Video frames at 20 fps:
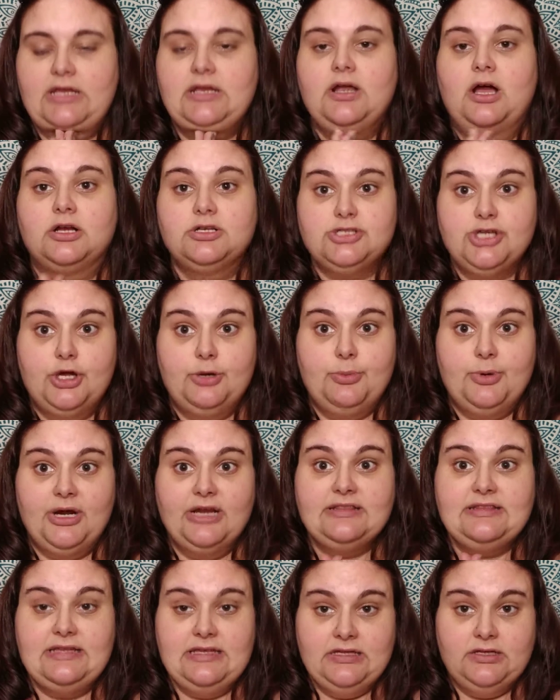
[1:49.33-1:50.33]
in
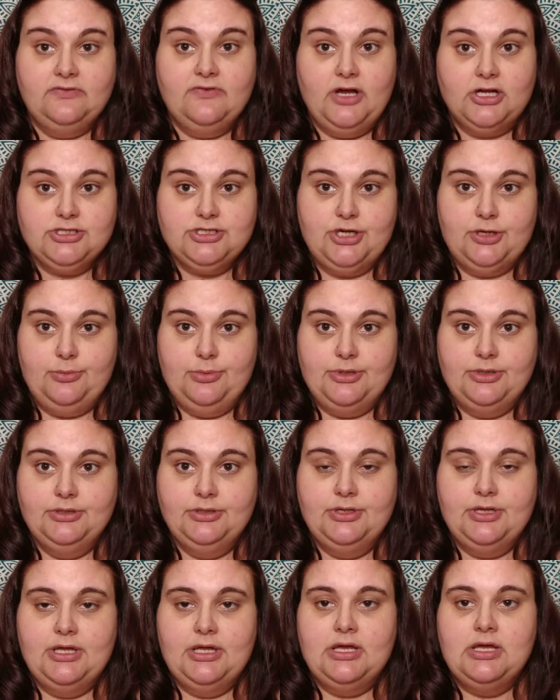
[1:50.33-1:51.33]
October, at the end of
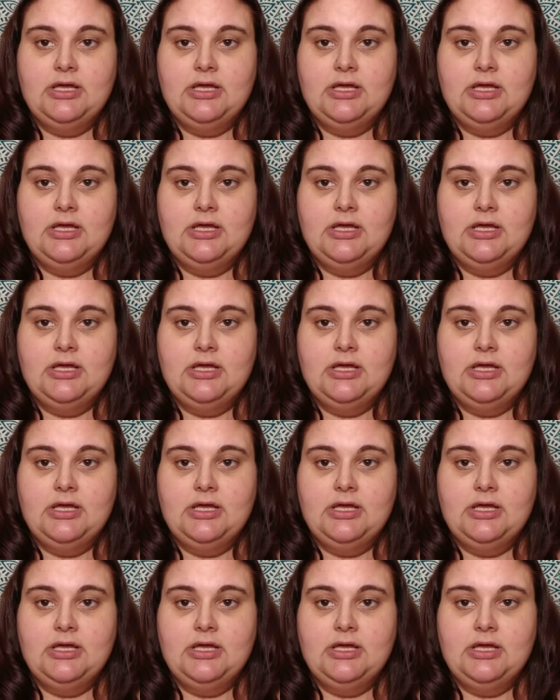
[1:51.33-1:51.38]
October.